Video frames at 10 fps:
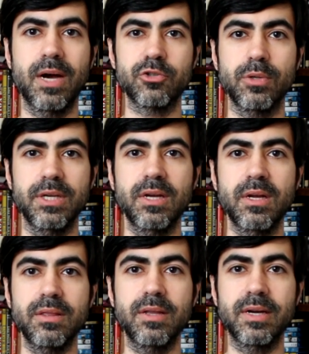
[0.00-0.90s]
actually.
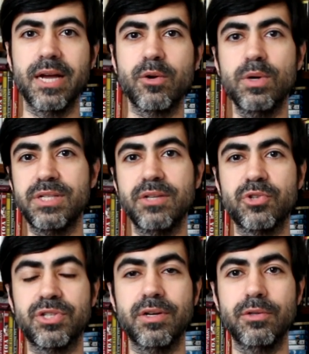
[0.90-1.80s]
The guy who is
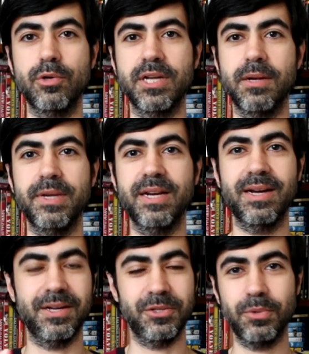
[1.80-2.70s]
interested in Doña
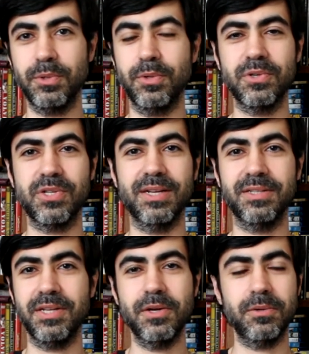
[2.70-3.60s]
Elvira, I told you Don
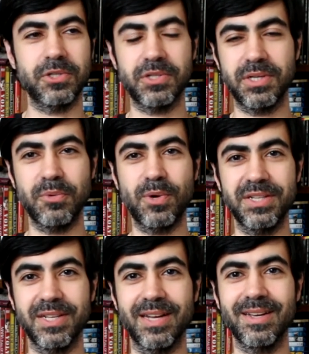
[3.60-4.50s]
Celestino, just
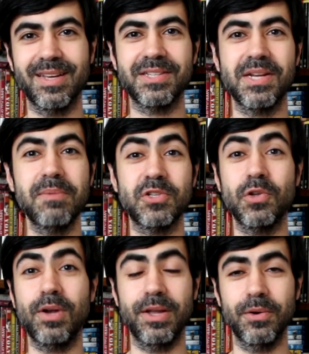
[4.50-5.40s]
erase that. His name is
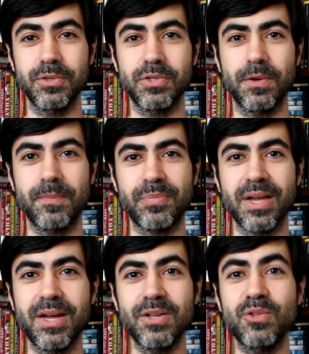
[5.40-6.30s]
Don Leoncio.
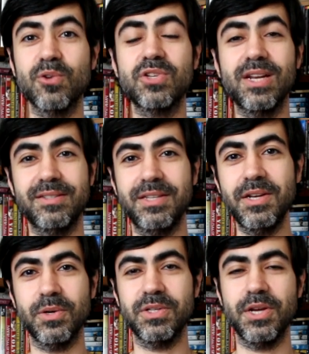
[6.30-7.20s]
Don
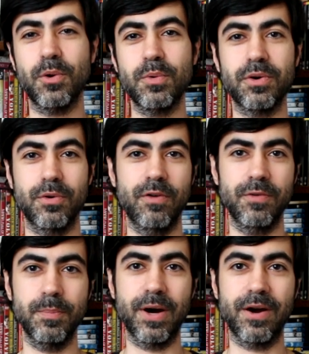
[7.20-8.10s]
Celestino is the owner of
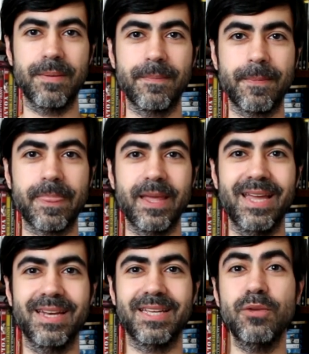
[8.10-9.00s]
a bar,
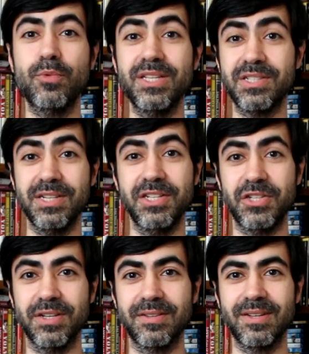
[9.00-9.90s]
and he reads
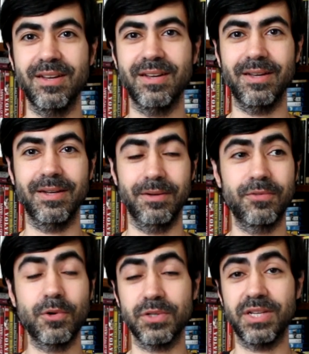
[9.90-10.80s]
Nietzsche. And
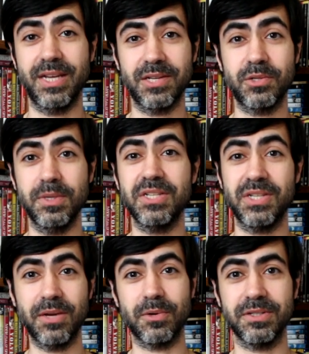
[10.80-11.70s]
of course, he has to be
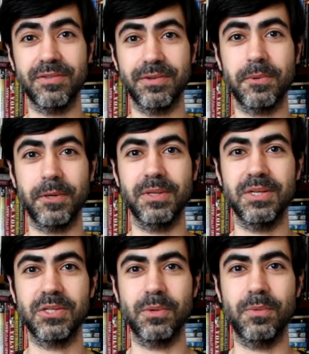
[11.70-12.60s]
secretive about
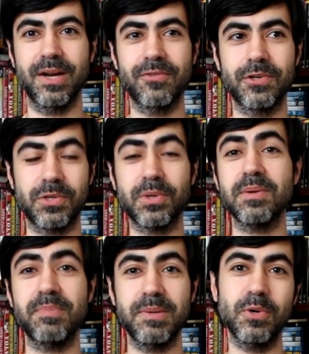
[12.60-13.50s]
this. So whenever
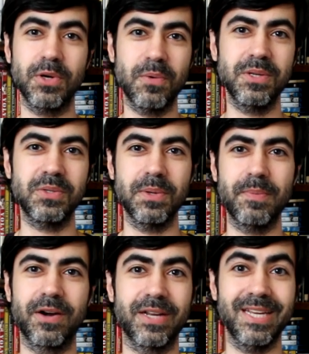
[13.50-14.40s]
certain people go into the
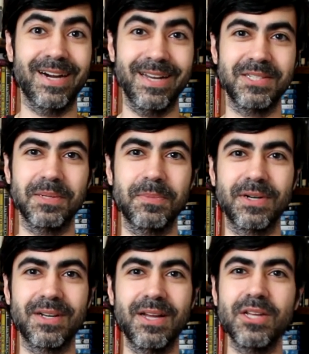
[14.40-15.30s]
bar, he hides the
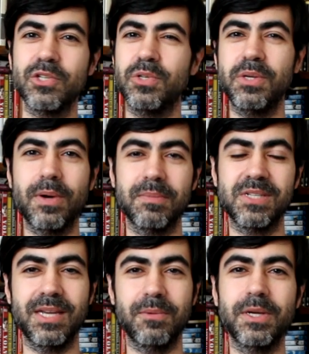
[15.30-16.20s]
book. So you see what I'm
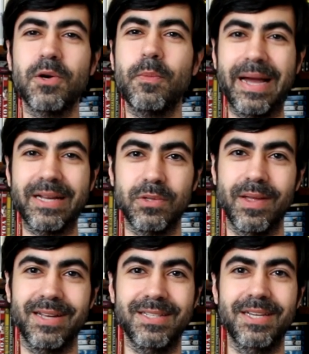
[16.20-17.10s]
saying? We go back to
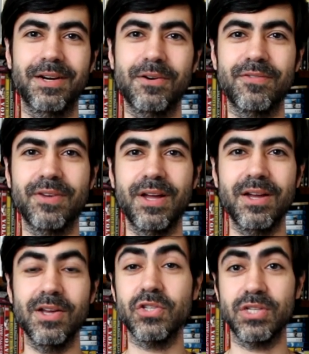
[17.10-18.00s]
that idea of
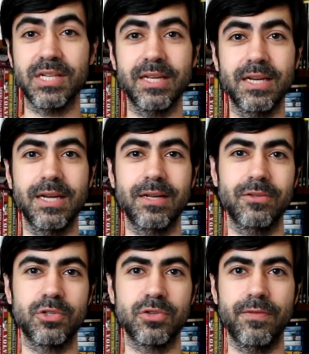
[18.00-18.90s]
a society
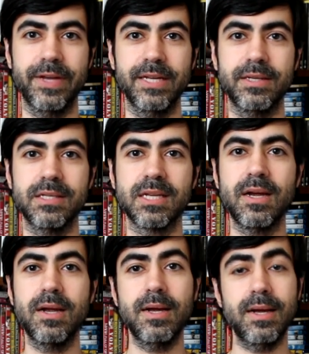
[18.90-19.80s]
under surveillance.
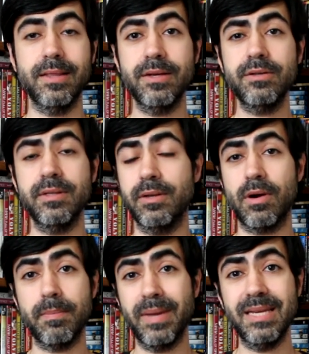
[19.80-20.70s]
And there
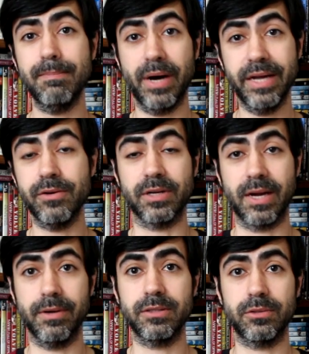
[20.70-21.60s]
are many minor
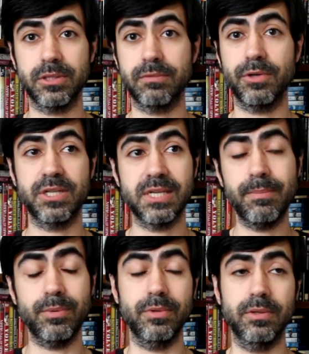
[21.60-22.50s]
characters. For
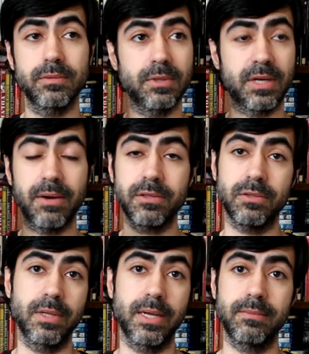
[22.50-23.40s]
example, the
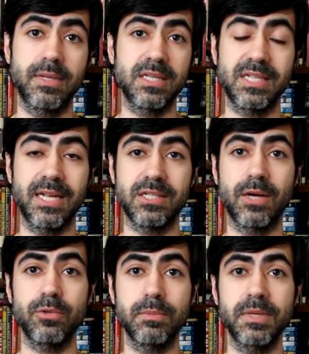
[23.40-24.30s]
character that stands
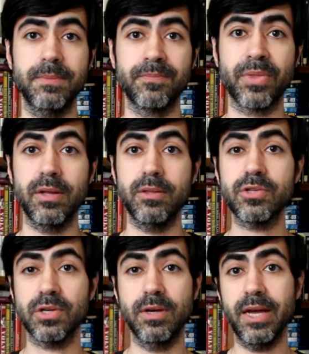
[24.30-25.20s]
out to me,
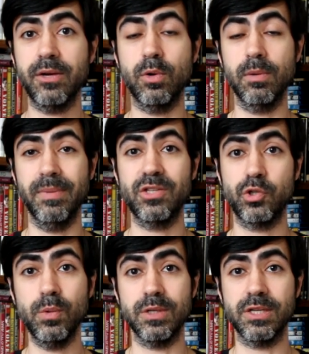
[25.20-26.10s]
there's a guy who commits
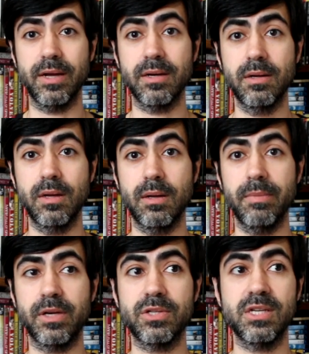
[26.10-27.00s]
suicide
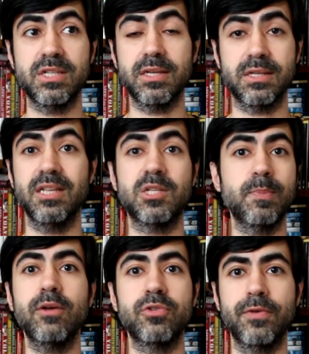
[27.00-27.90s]
because he says it
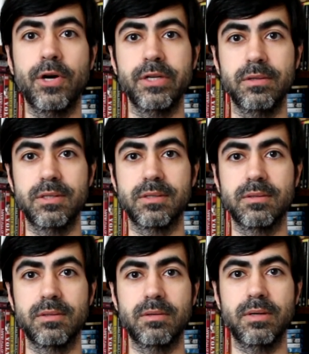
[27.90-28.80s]
smells of onions.
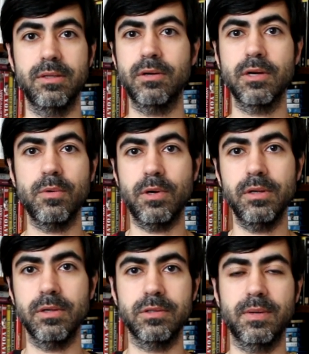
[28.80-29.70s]
Right? There are no
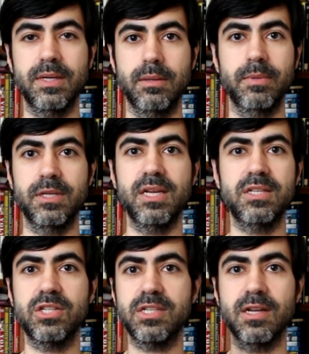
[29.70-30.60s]
onions or anything, but he
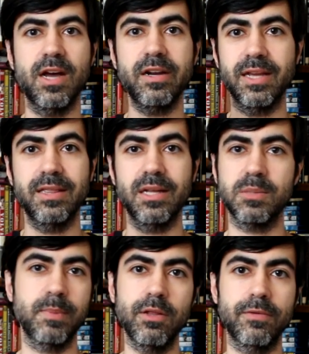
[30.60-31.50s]
just cannot get that
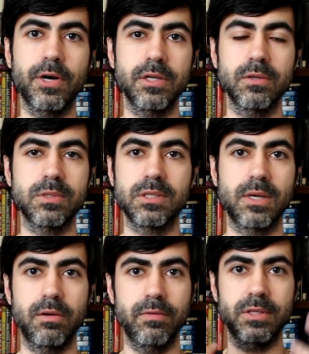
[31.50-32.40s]
smell of onions
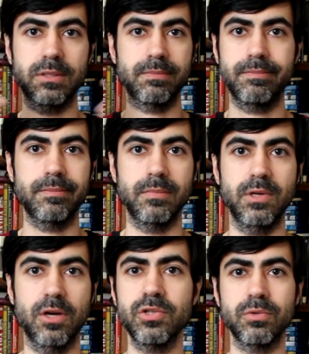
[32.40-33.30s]
out of his
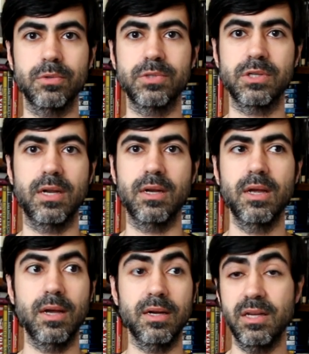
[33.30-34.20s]
nostrils, and
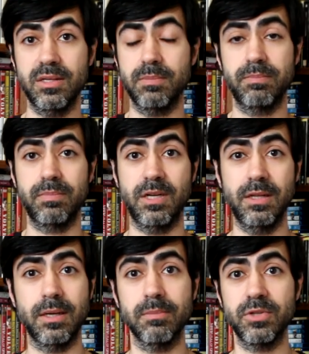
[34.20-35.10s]
he ends up
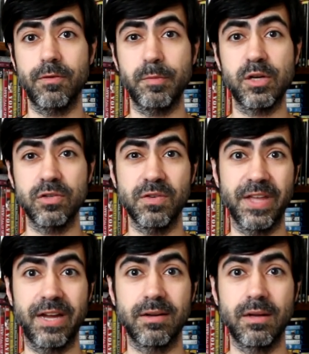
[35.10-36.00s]
killing himself because of
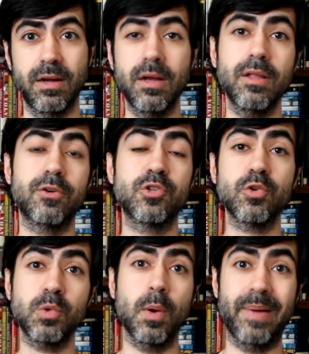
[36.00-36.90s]
that. There's
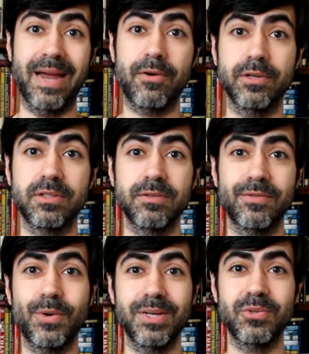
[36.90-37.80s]
also a parrot,
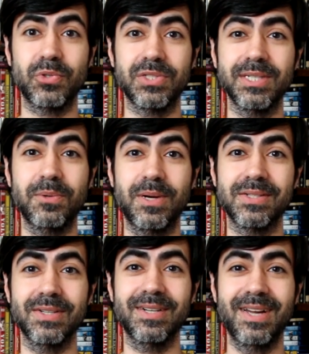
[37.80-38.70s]
very interesting, who
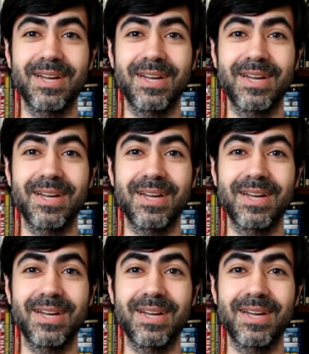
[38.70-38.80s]
has a